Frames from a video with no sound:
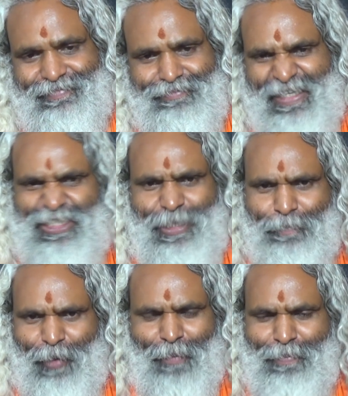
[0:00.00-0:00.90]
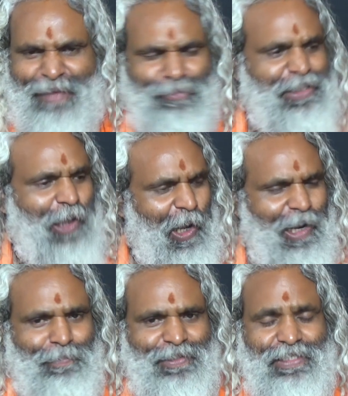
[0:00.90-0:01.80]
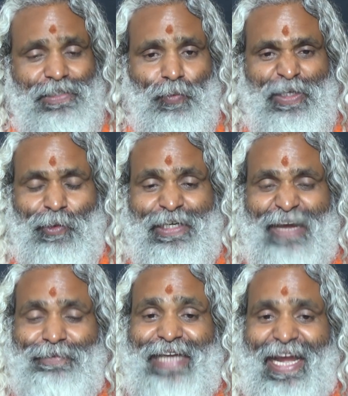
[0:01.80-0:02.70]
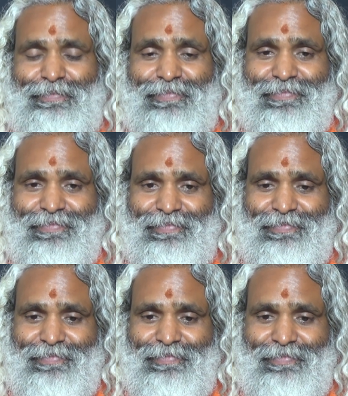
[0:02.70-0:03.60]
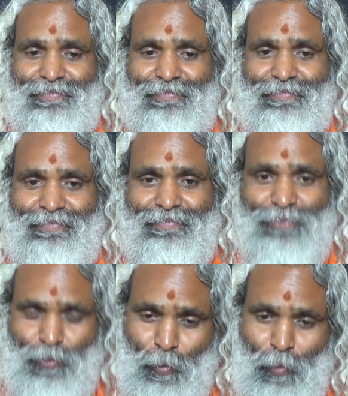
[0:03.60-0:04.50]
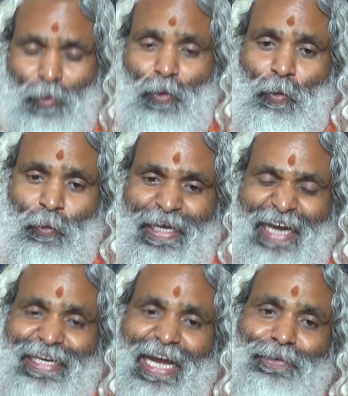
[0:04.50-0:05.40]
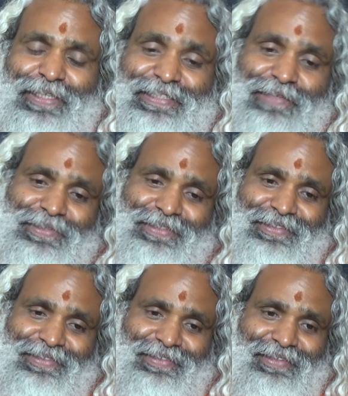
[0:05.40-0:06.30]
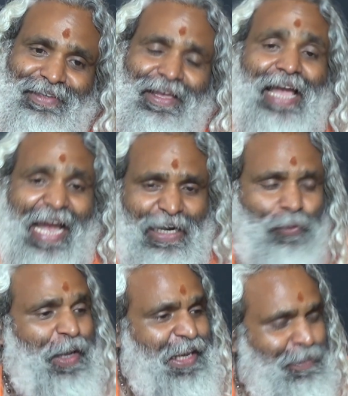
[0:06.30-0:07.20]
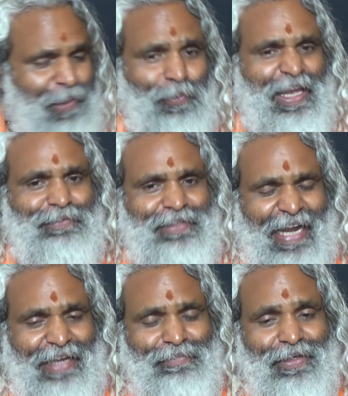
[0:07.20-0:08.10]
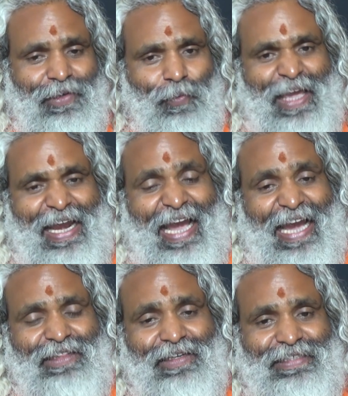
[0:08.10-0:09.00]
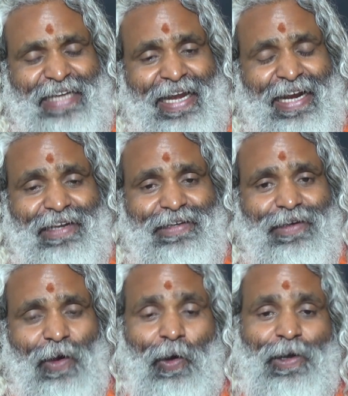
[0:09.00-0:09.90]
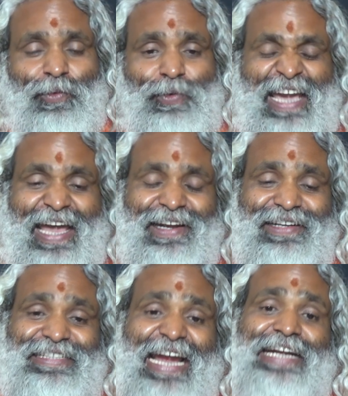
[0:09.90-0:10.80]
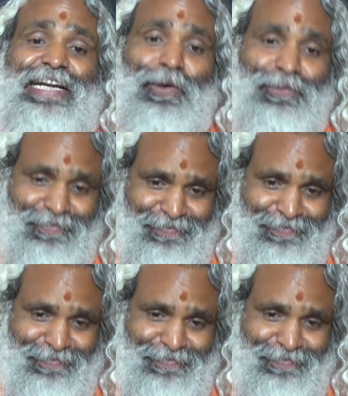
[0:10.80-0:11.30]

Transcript: Because the problem with all of us is we don't have time to look at ourselves. And whenever we have time, we are either tired or we are tied down.